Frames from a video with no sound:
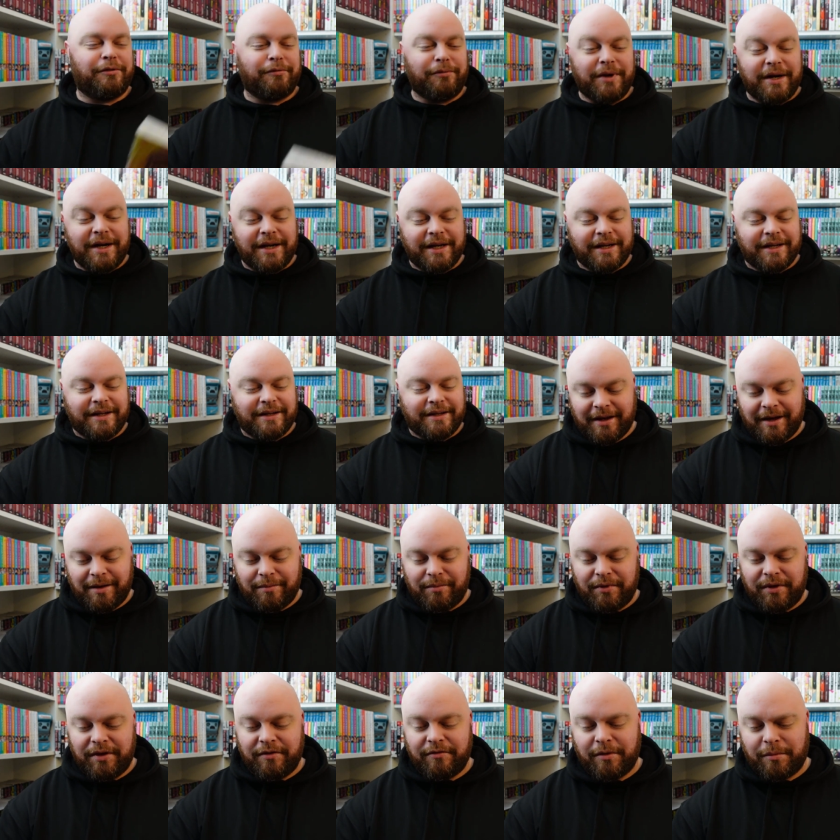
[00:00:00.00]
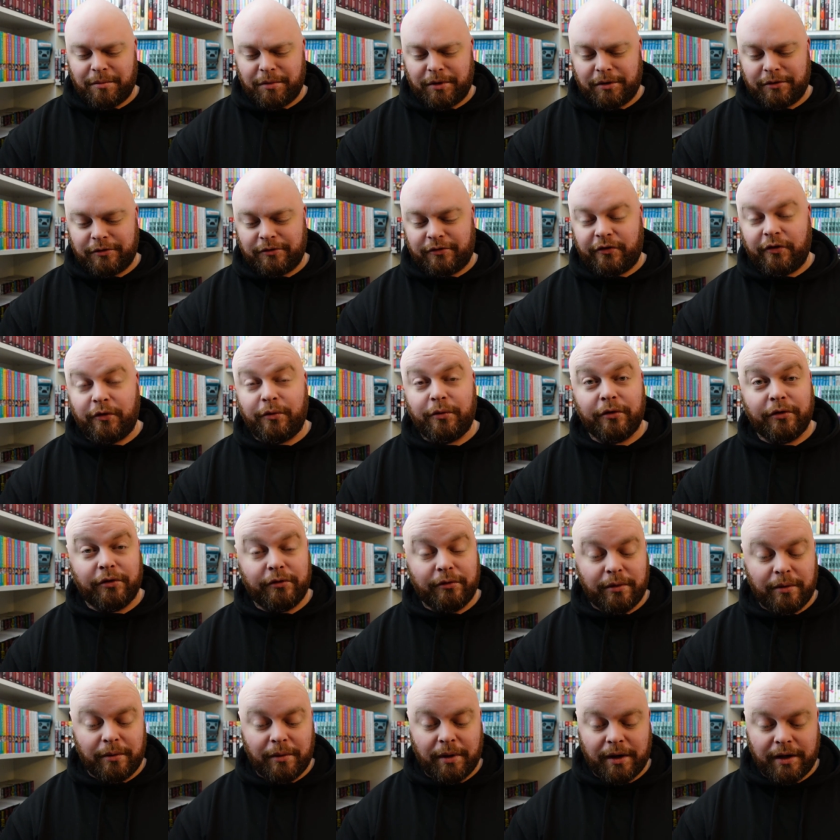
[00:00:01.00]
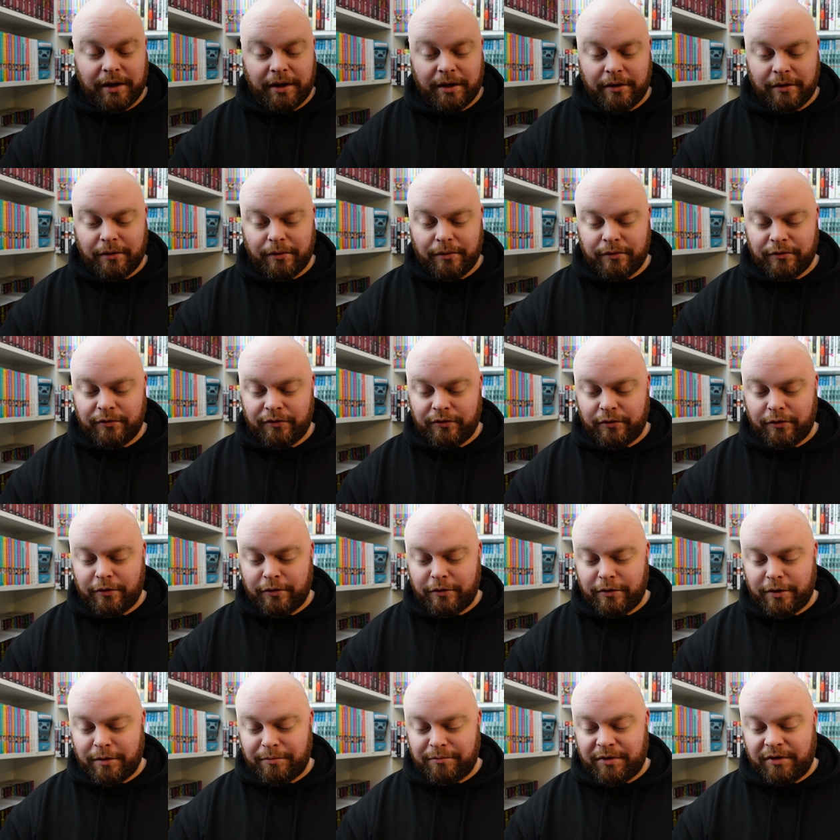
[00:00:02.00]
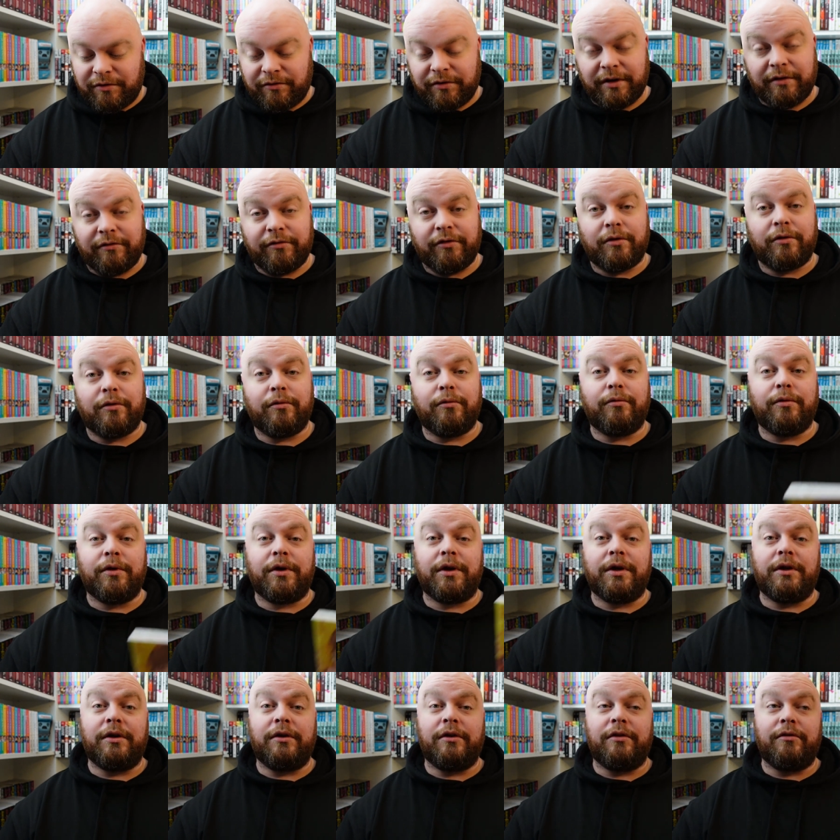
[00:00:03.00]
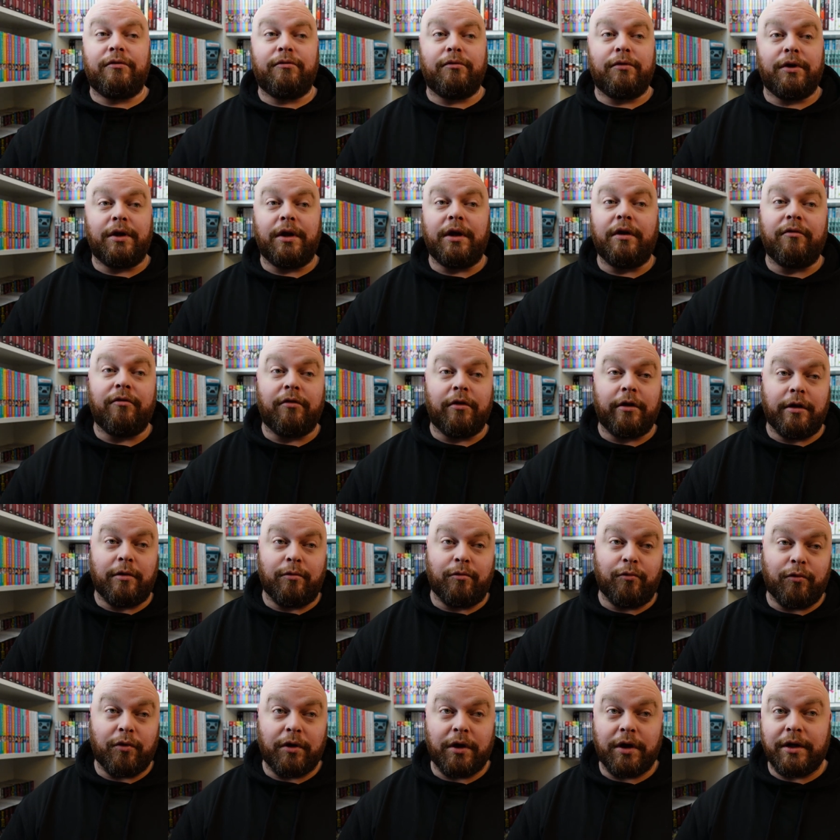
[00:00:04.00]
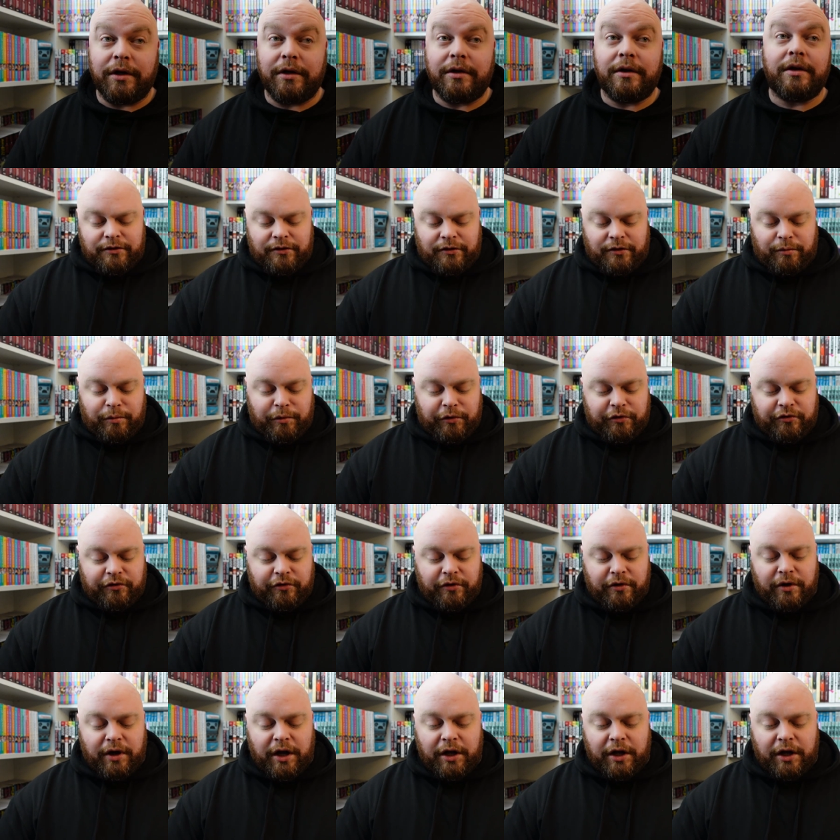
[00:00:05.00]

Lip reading: reading it. I believe I'm on 2 or 3 right now, so I'm definitely up there to reread volume 1 just to make sure.